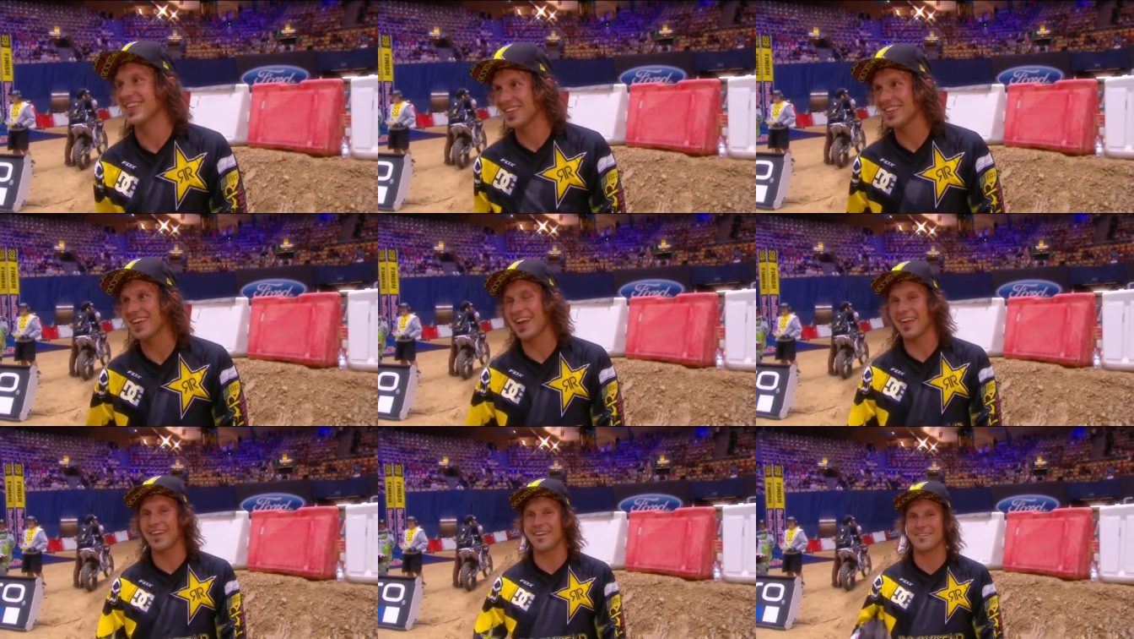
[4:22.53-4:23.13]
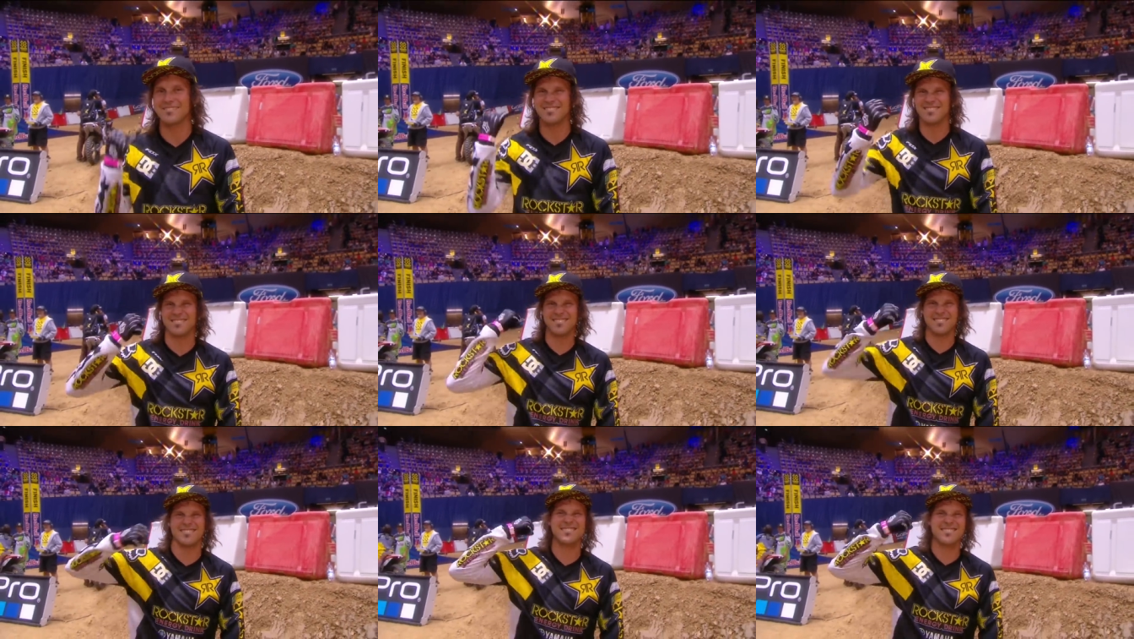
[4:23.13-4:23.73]
Dreams come
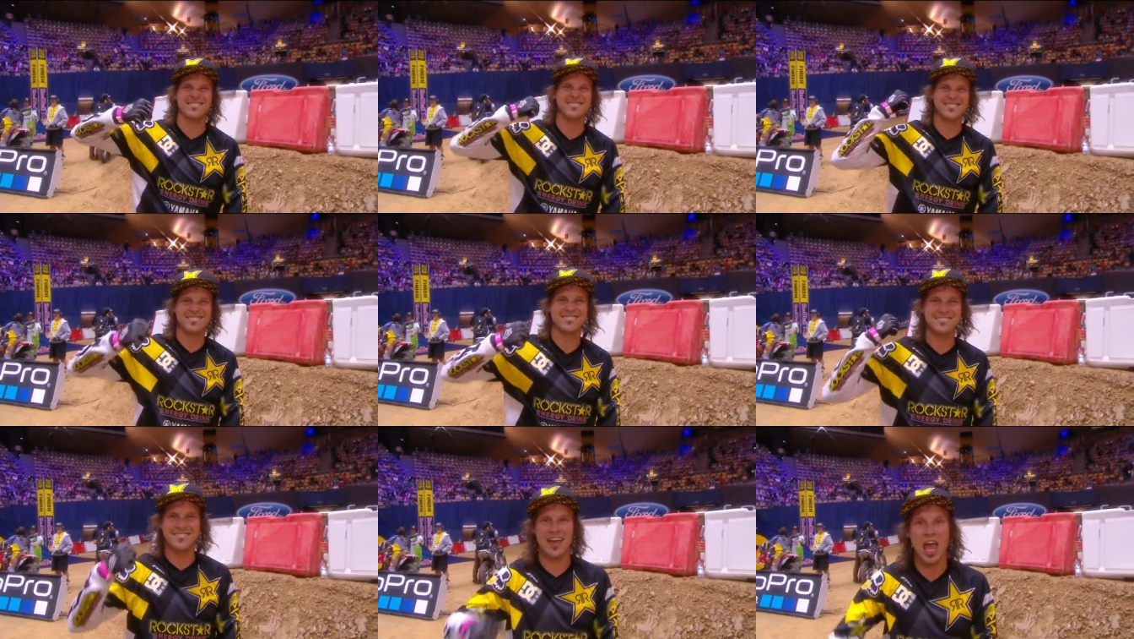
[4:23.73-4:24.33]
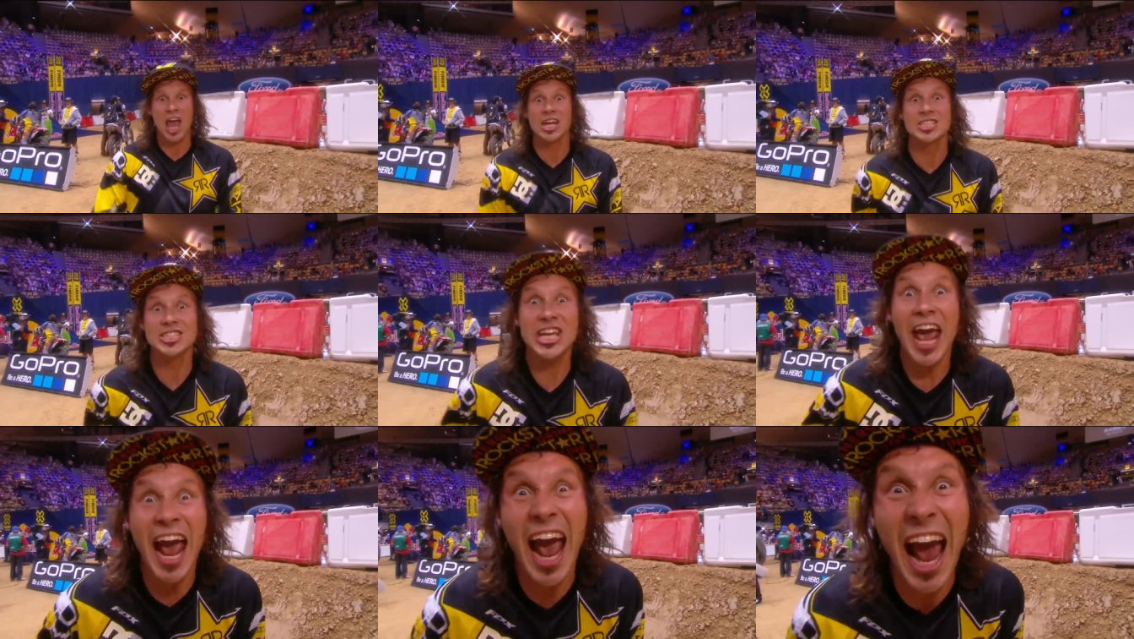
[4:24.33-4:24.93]
true for Libor
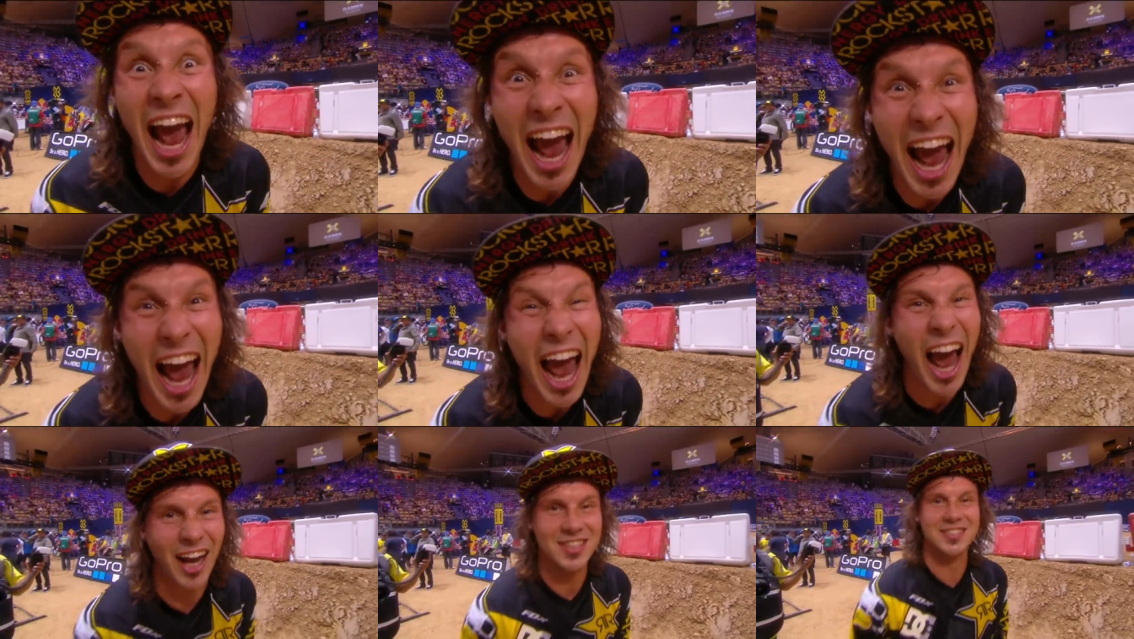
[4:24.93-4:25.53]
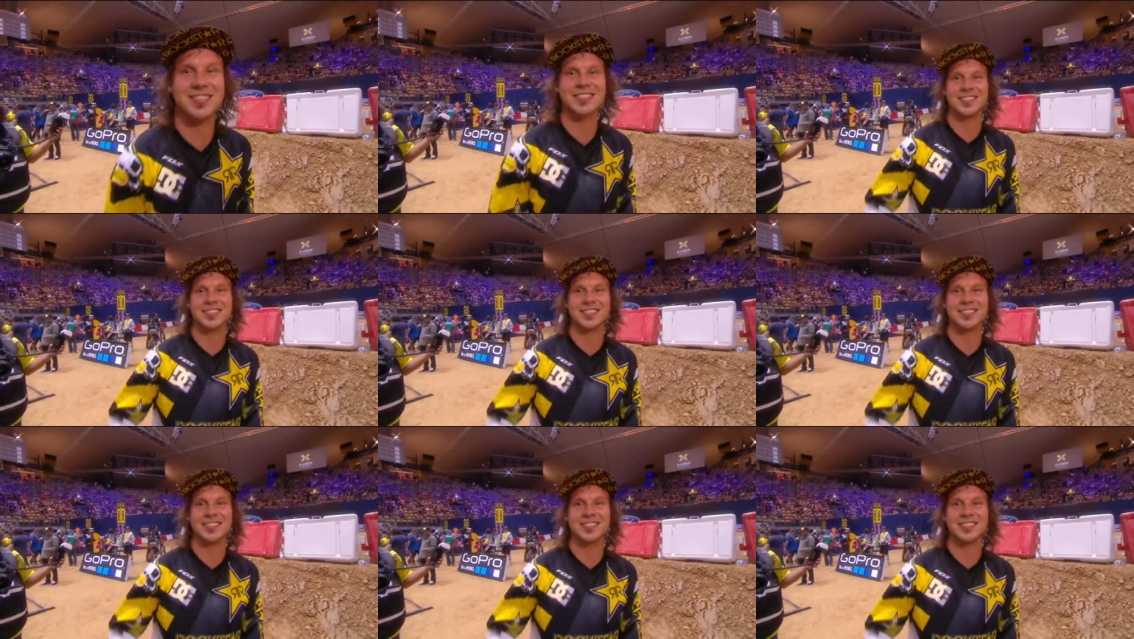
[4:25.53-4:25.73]
Podmol here tonight, you guys.